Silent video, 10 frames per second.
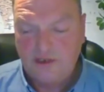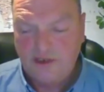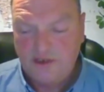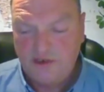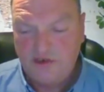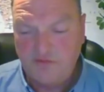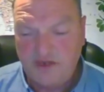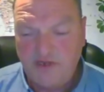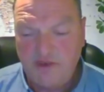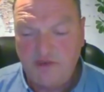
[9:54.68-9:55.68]
You can
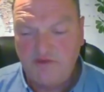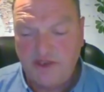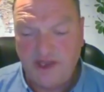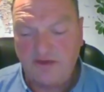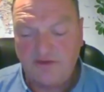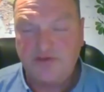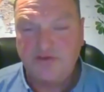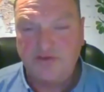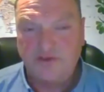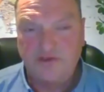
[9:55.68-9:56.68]
blame it on the gout,
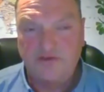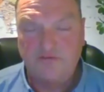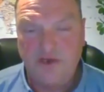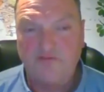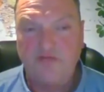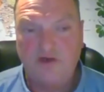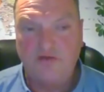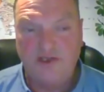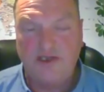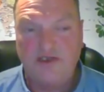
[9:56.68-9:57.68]
you can blame it on
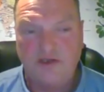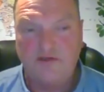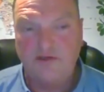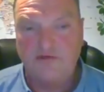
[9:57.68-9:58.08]
the agony that